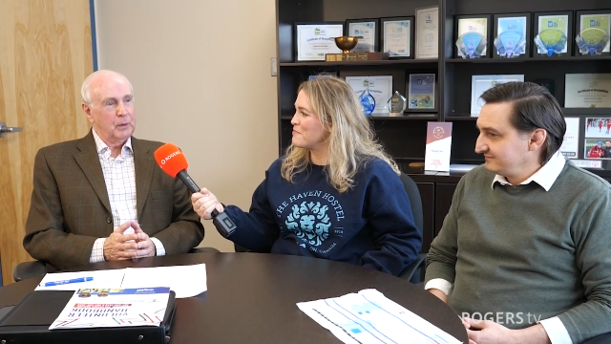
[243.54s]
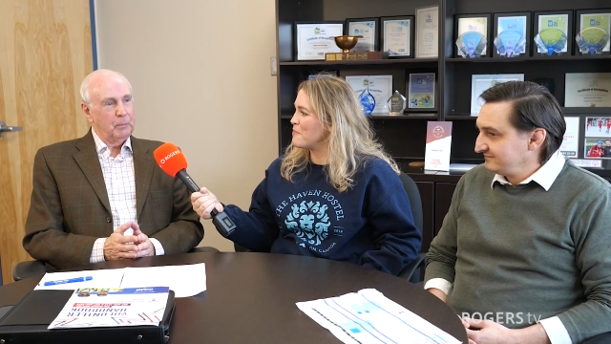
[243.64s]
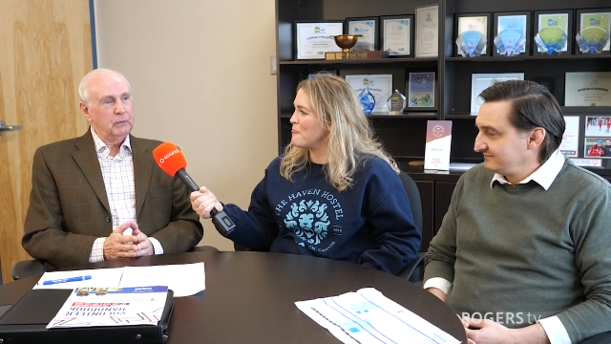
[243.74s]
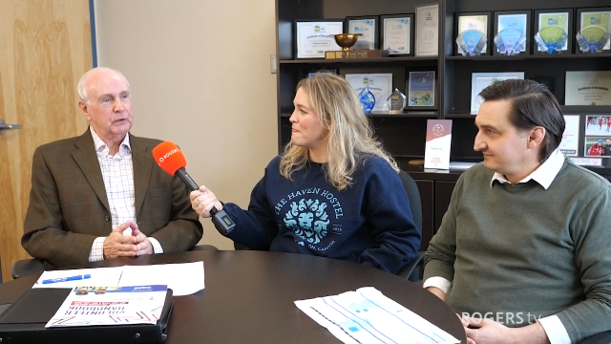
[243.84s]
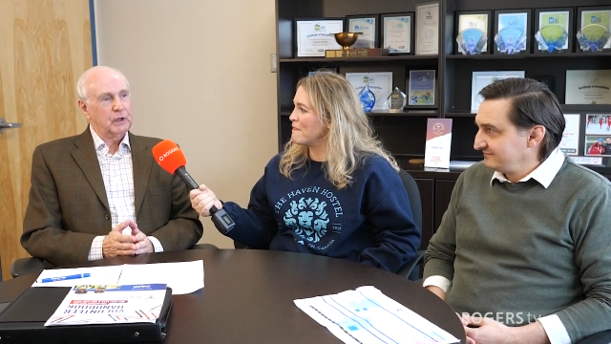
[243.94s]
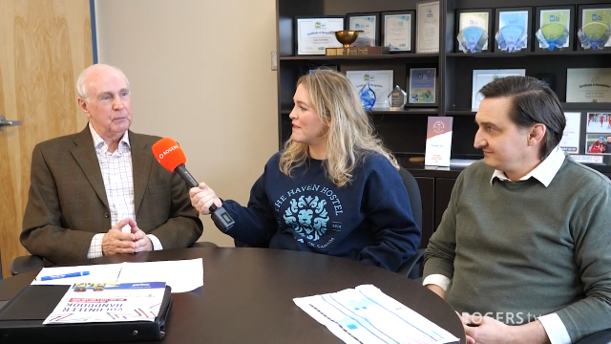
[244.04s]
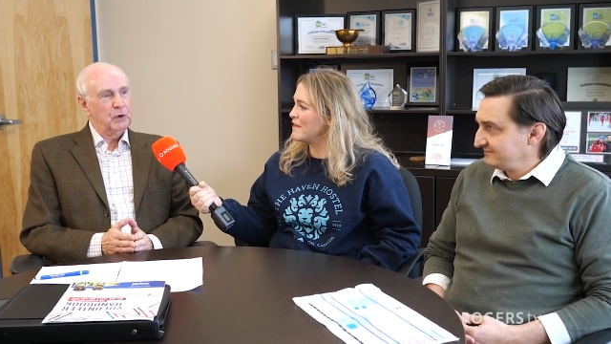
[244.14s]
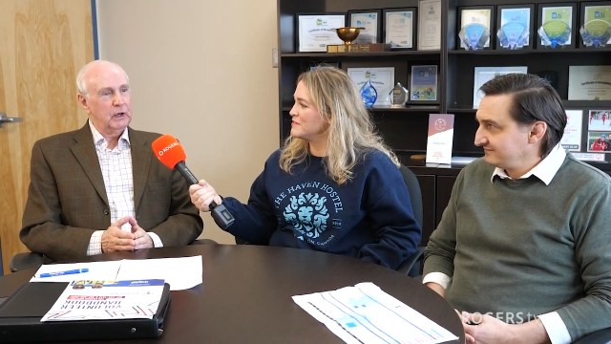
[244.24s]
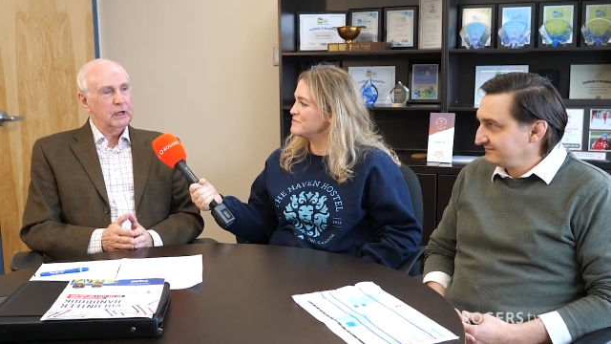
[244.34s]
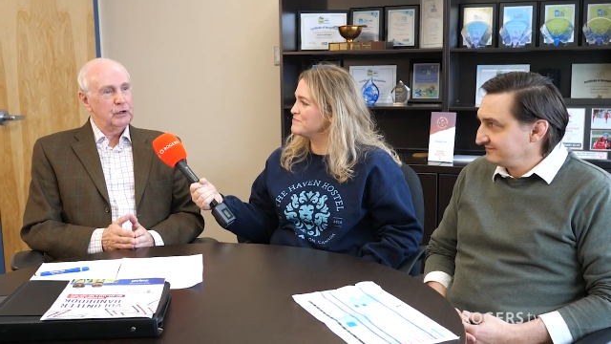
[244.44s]
Speaker 1: about the
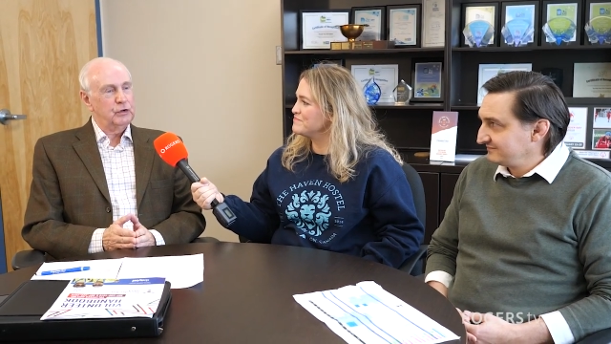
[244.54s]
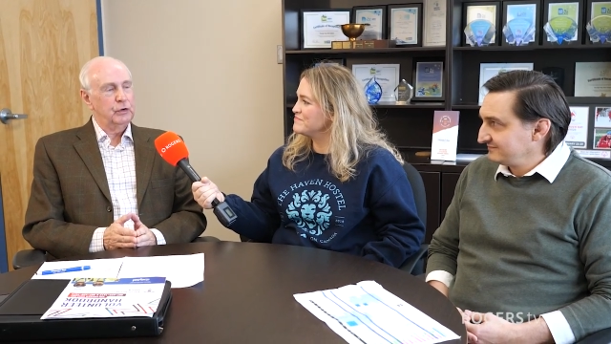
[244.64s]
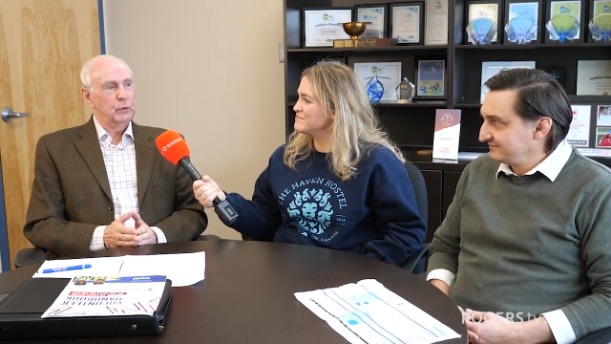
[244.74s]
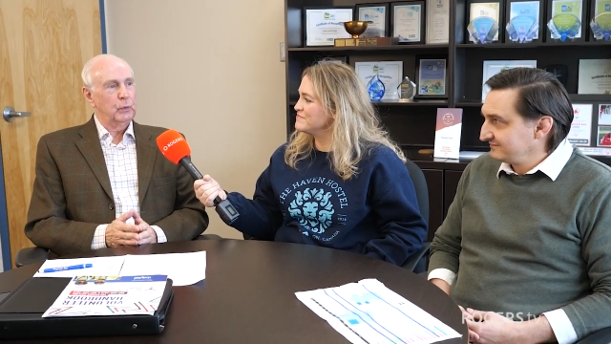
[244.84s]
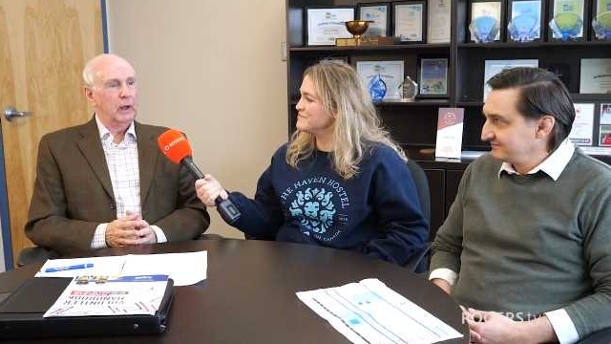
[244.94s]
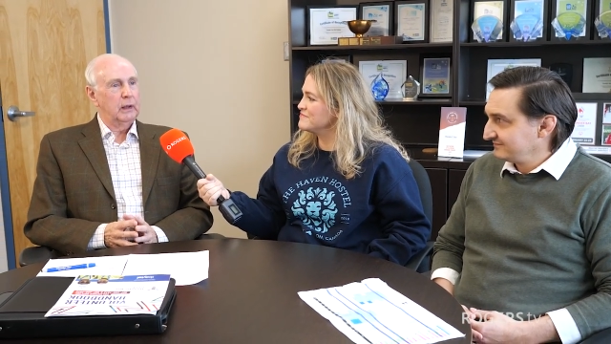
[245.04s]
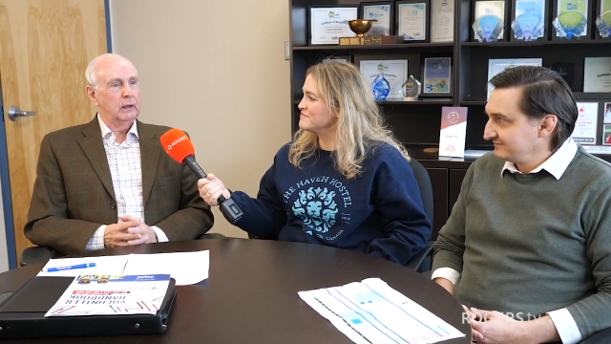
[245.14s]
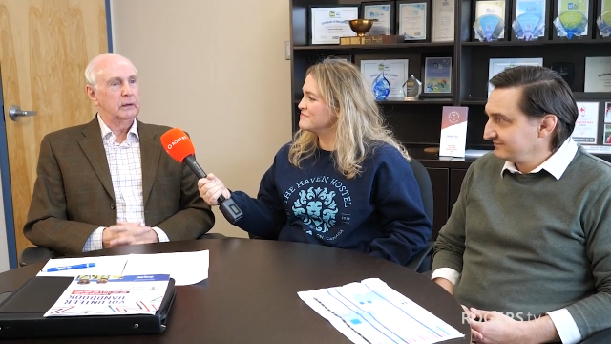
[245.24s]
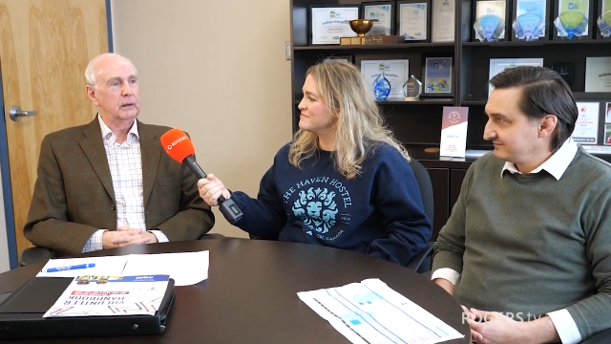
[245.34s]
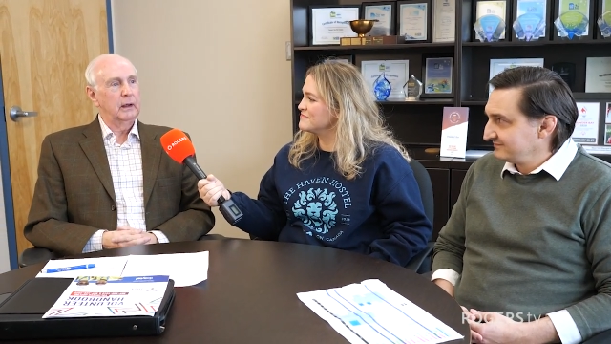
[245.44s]
community too,
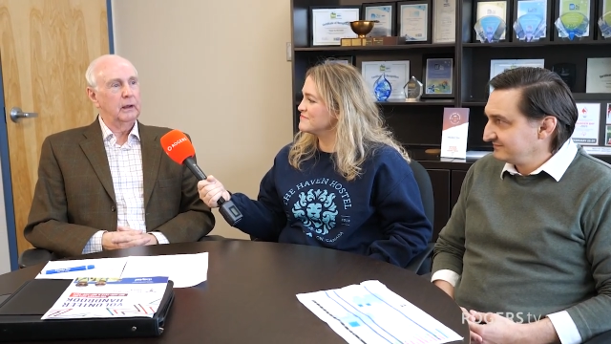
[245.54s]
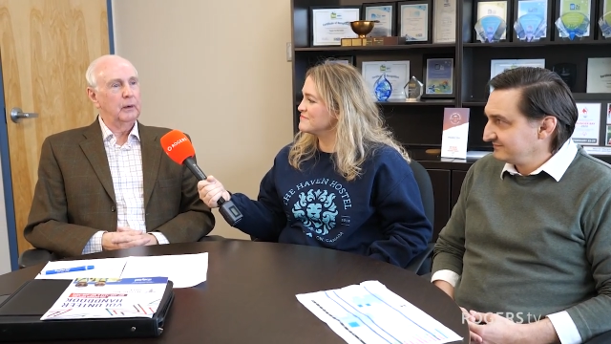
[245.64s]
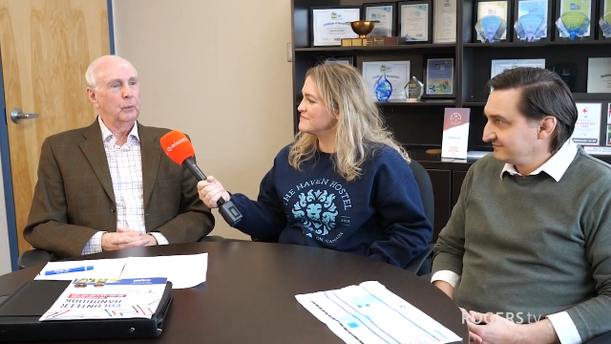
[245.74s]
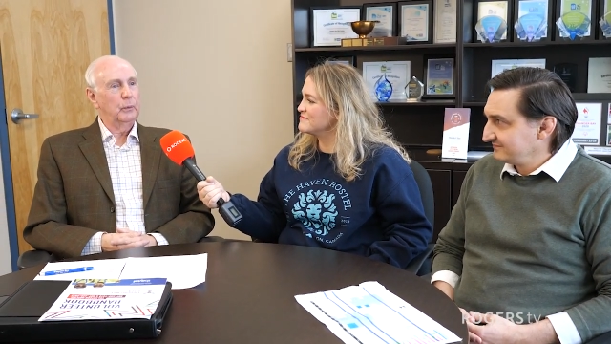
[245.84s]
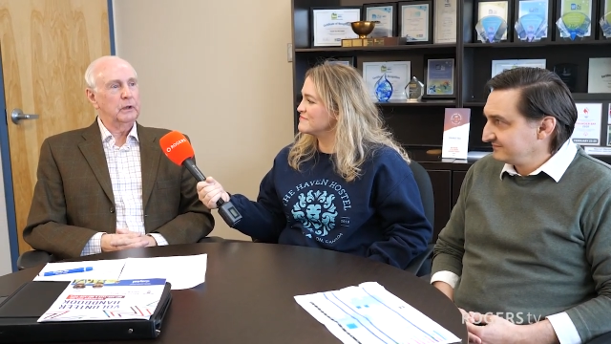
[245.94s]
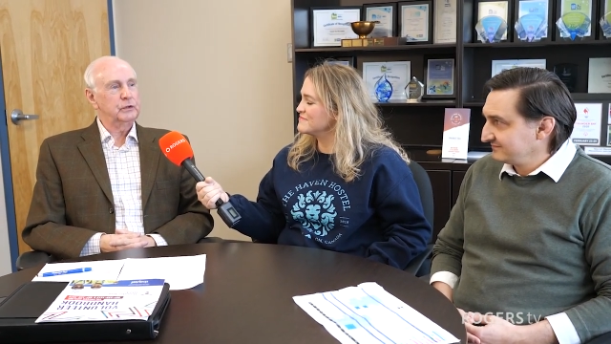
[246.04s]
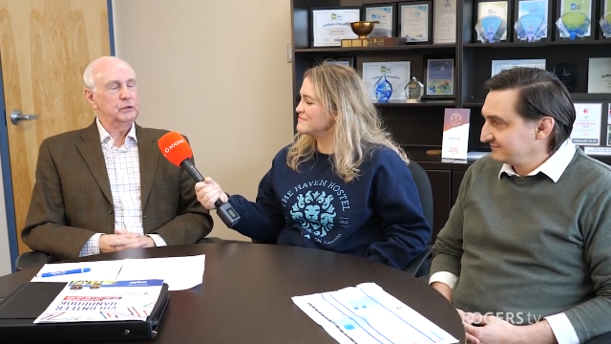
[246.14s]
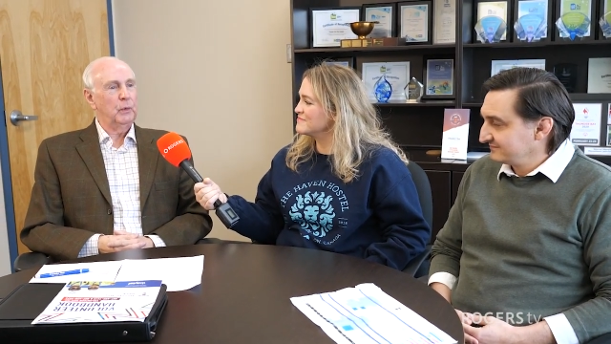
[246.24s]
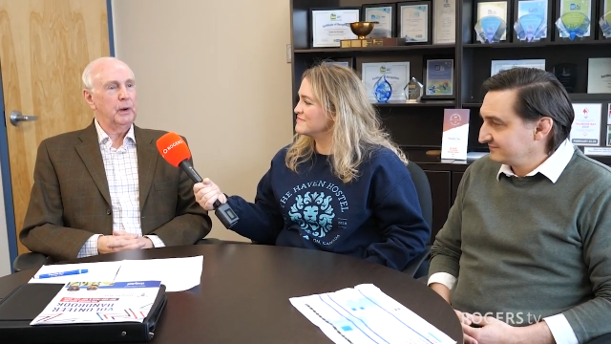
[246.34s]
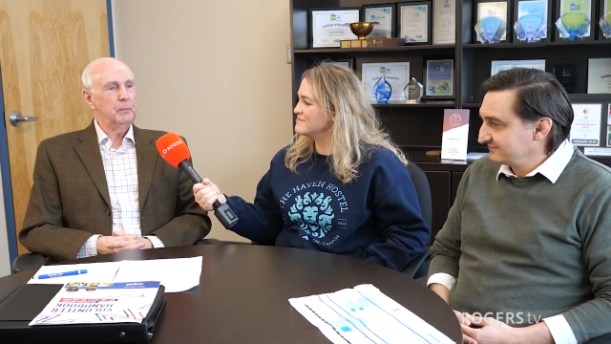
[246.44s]
and uh, we
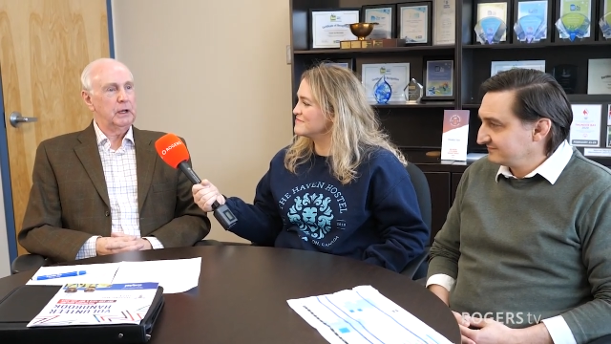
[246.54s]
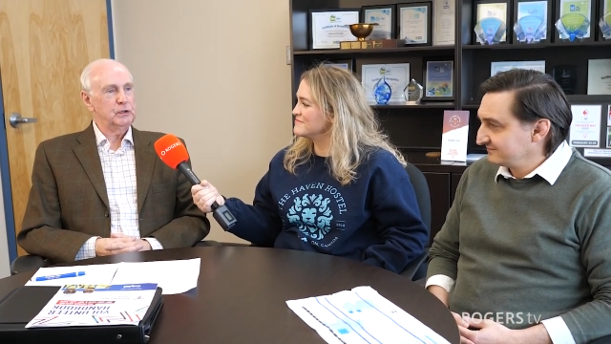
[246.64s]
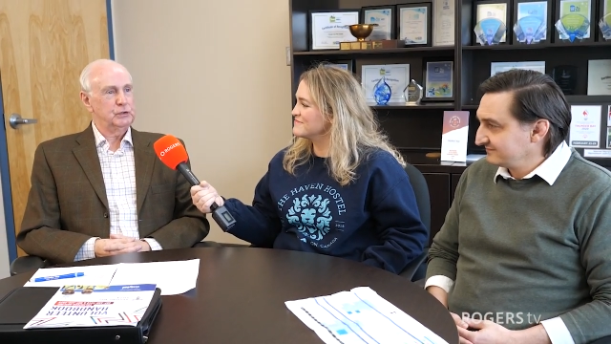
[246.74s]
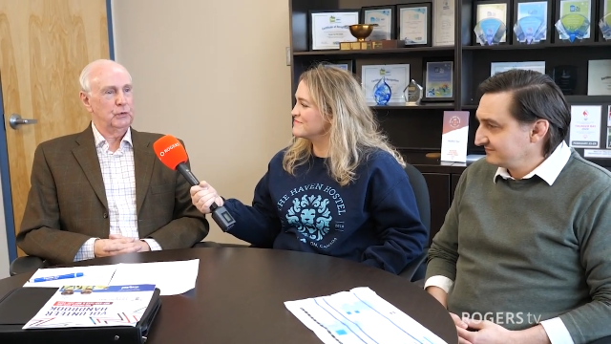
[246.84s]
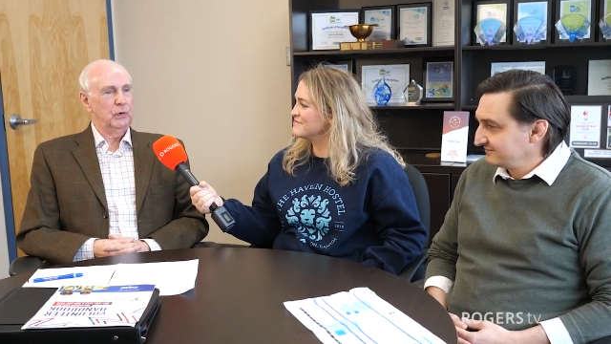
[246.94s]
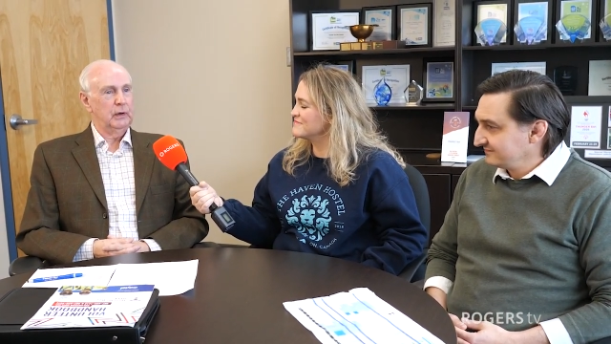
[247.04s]
just want to make sure